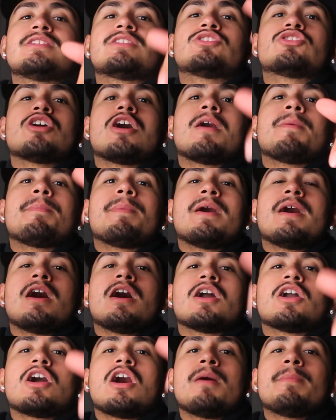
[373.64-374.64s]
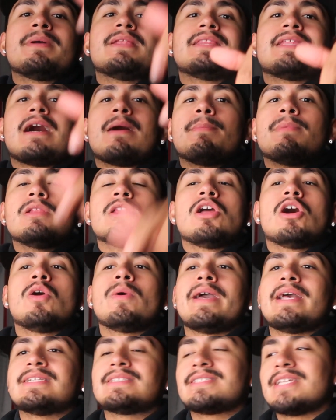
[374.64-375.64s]
drop a comment down below
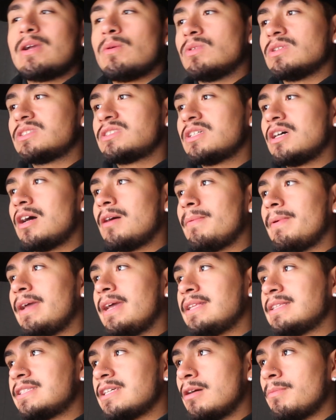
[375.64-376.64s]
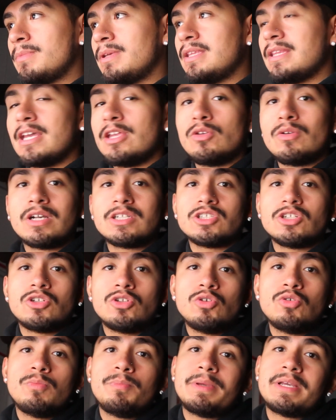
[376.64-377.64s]
and say what's up and tell me that you guys are
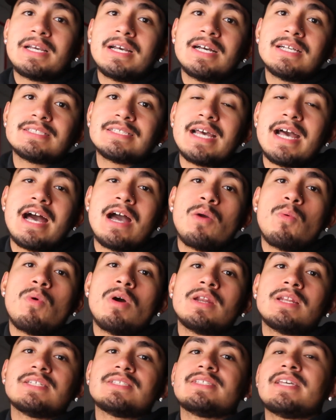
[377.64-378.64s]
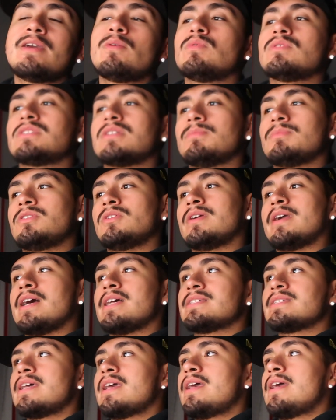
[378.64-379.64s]
new, because I want to say what's up to you
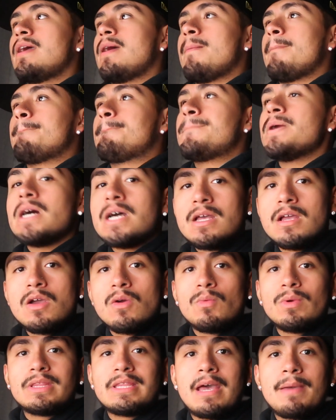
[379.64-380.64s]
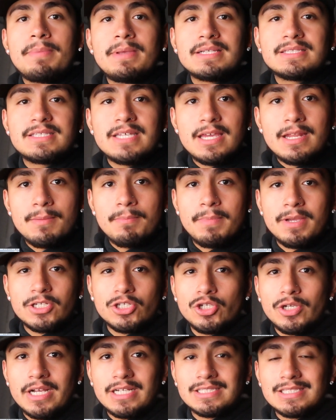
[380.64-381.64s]
guys. But with that being said, make
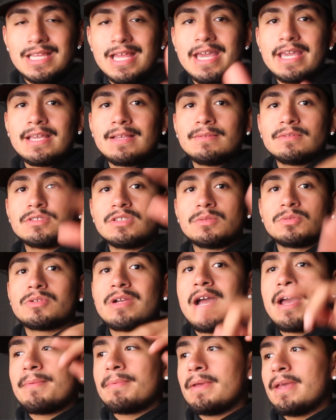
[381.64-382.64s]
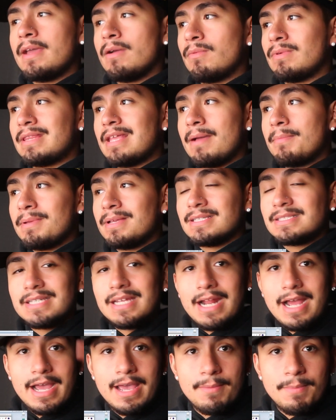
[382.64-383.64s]
sure you guys like, subscribe, and with that being
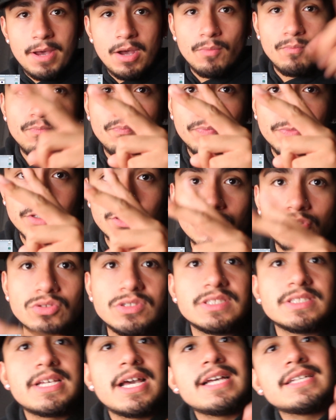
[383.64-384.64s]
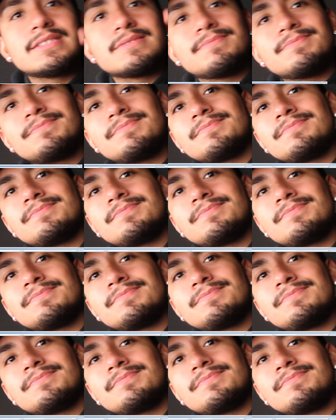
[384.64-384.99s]
said, I am out. Deuces, guys.